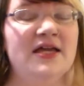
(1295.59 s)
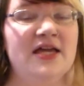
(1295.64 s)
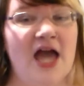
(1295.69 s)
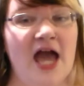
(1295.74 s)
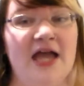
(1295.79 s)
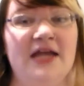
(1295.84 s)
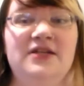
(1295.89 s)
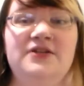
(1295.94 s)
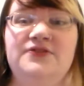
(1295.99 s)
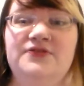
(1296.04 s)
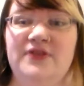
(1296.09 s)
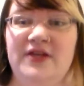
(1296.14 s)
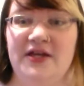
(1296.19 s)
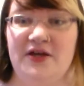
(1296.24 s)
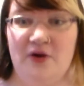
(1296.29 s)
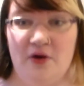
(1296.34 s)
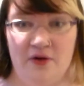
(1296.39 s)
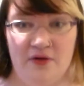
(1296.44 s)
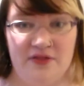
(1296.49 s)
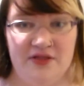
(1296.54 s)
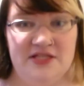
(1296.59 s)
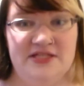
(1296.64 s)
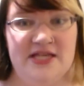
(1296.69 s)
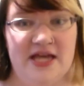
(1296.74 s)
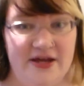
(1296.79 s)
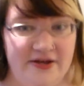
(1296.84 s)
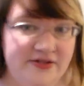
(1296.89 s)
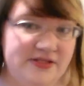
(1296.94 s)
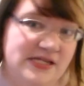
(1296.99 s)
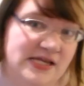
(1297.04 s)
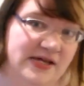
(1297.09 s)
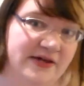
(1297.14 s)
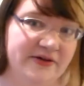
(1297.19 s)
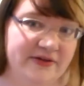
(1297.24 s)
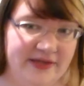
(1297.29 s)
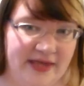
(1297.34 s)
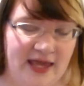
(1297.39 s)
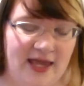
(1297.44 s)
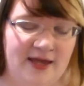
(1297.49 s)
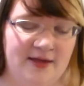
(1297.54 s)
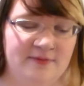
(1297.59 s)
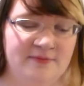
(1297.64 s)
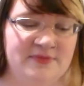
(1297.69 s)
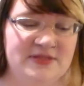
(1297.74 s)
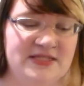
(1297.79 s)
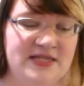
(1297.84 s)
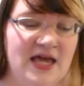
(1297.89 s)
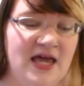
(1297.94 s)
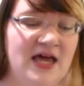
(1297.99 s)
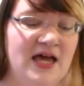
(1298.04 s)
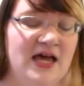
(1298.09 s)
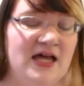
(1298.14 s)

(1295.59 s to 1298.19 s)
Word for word: kind of like all the Telltale games